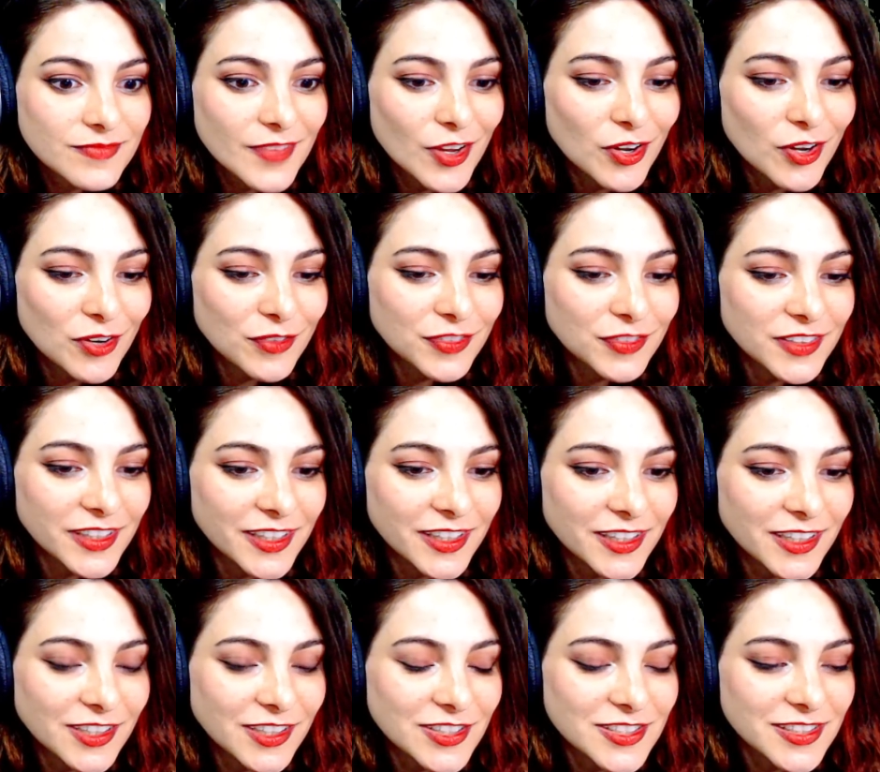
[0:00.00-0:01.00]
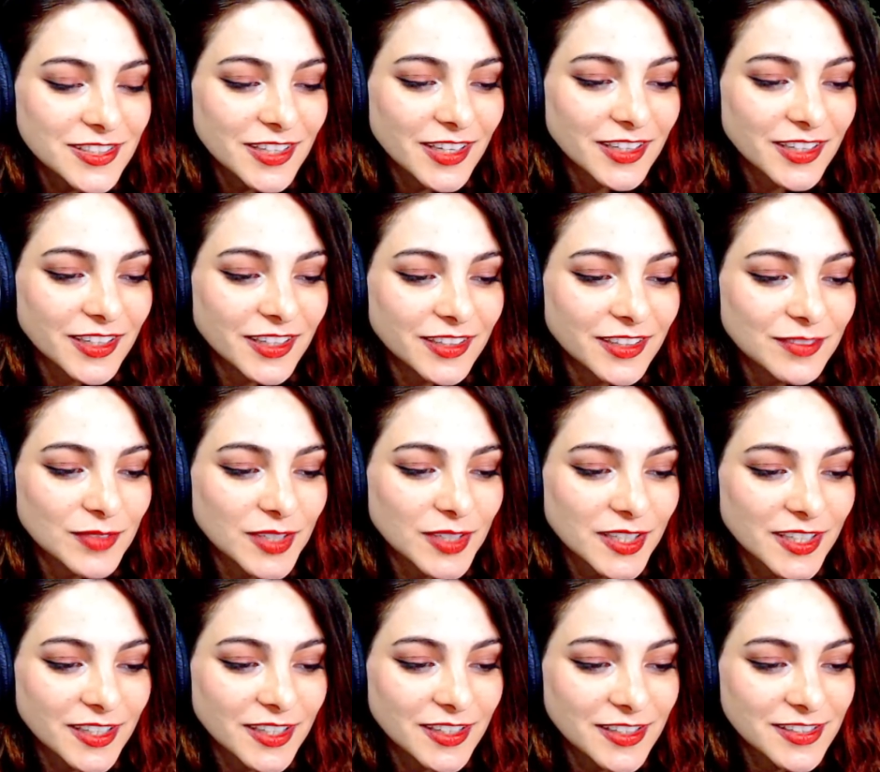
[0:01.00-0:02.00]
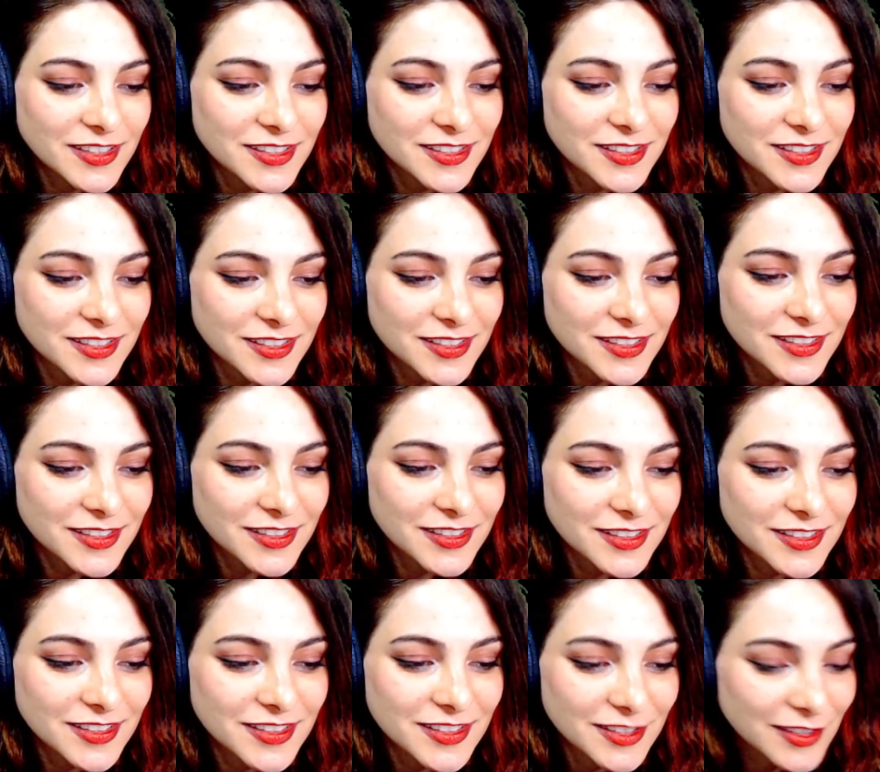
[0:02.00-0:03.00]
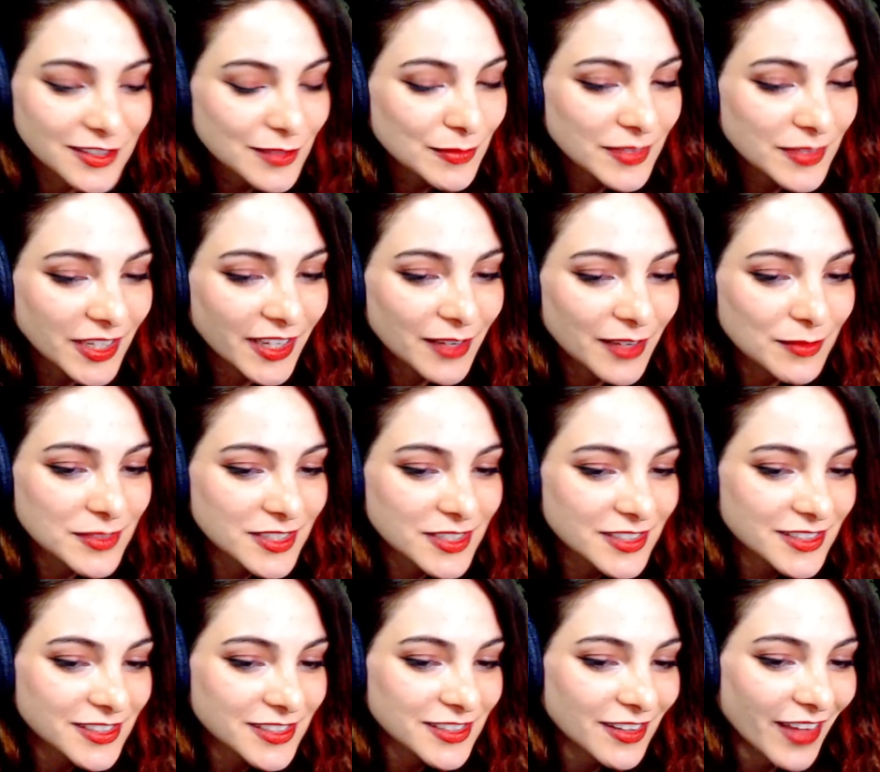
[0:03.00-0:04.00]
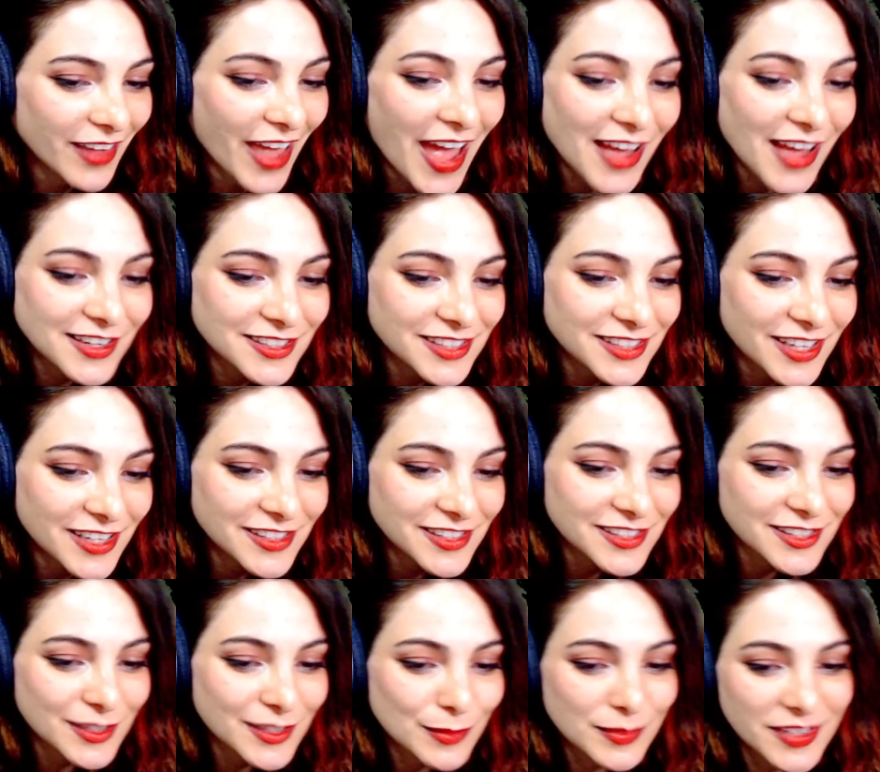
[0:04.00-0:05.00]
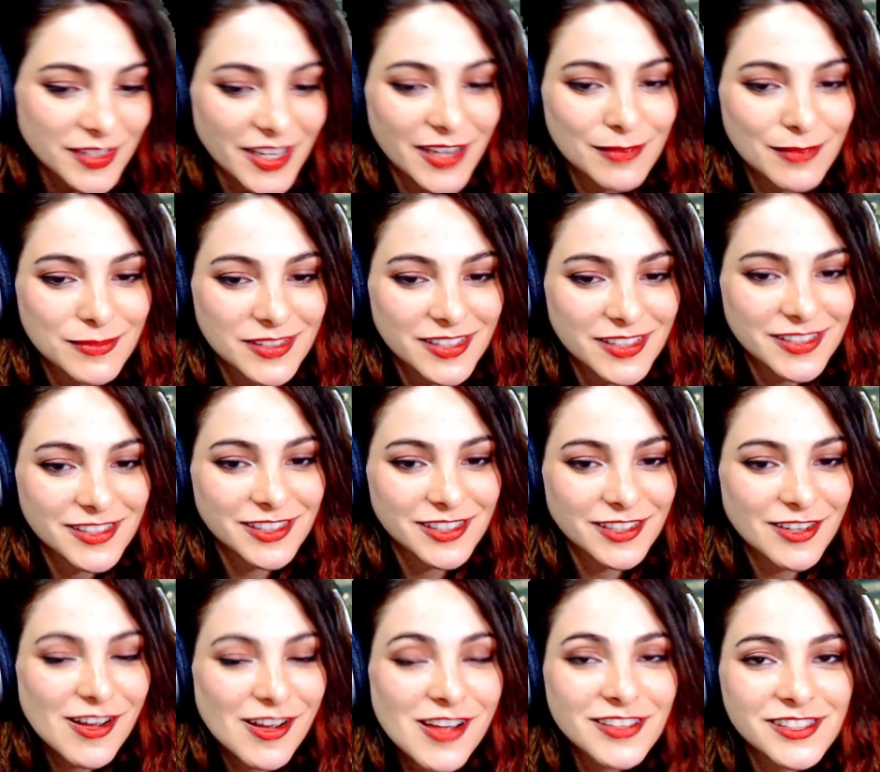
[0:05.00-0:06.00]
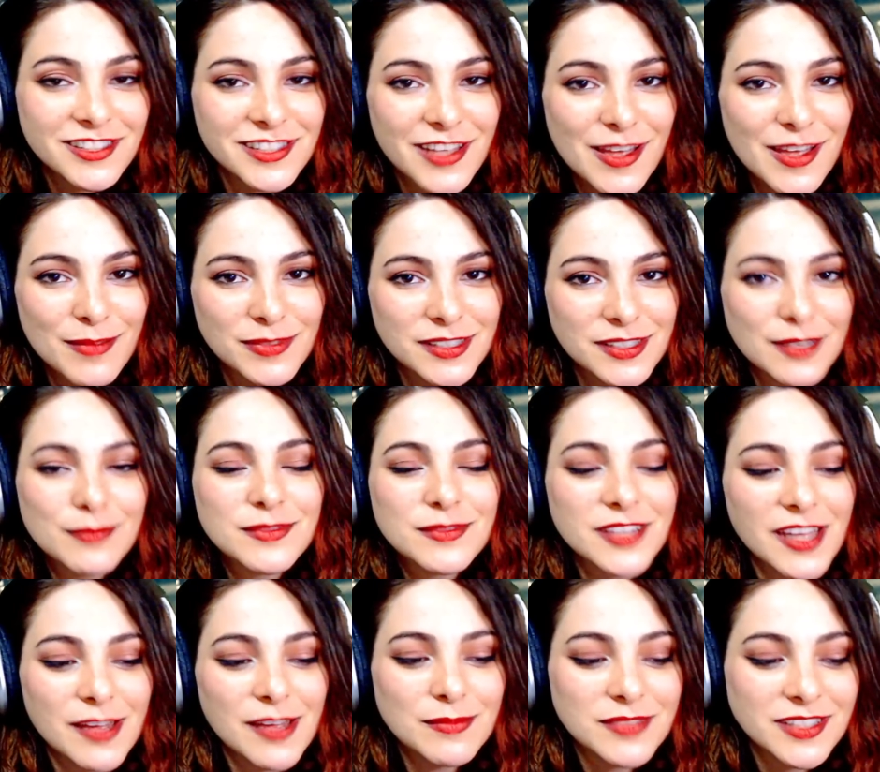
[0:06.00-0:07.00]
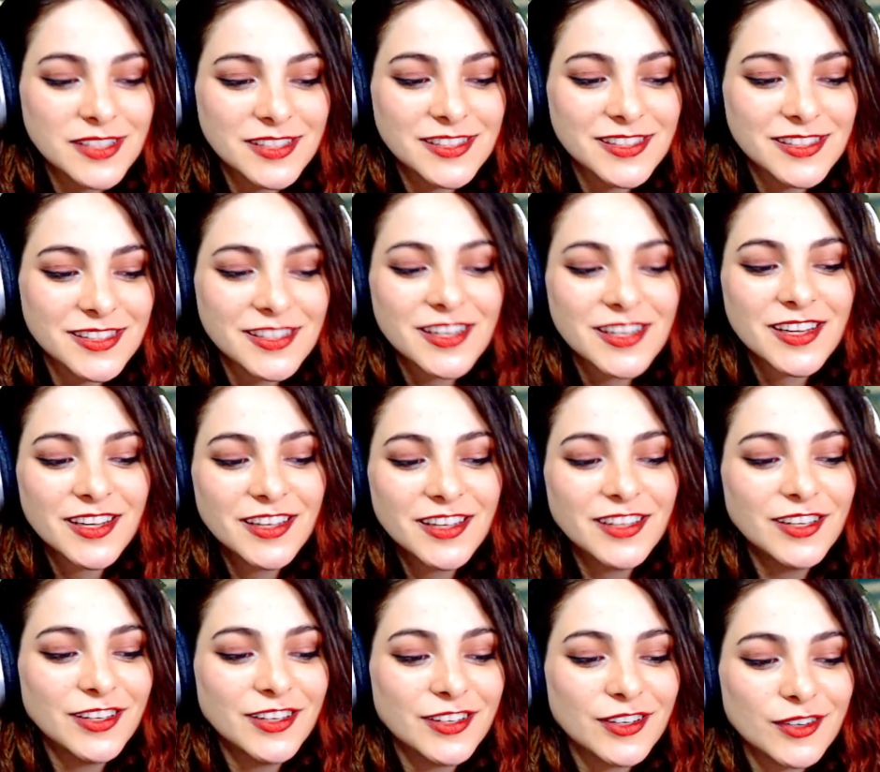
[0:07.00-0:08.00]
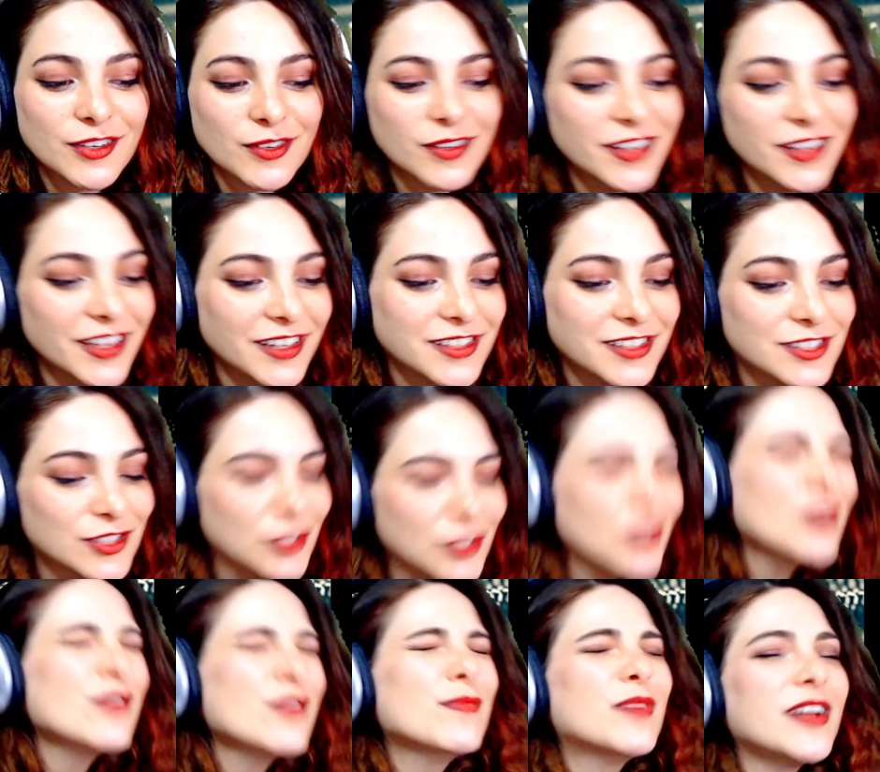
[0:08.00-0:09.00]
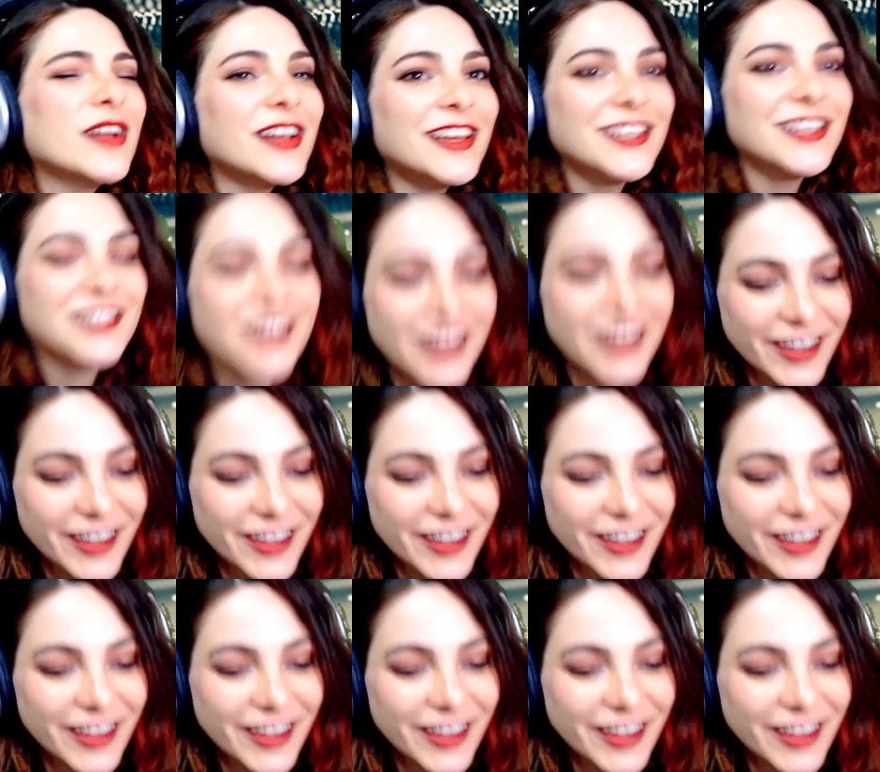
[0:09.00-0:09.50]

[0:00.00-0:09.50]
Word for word: hopefully I understand it because sometimes it's the accent, sometimes it's the concept, sometimes it's you know, it's too British.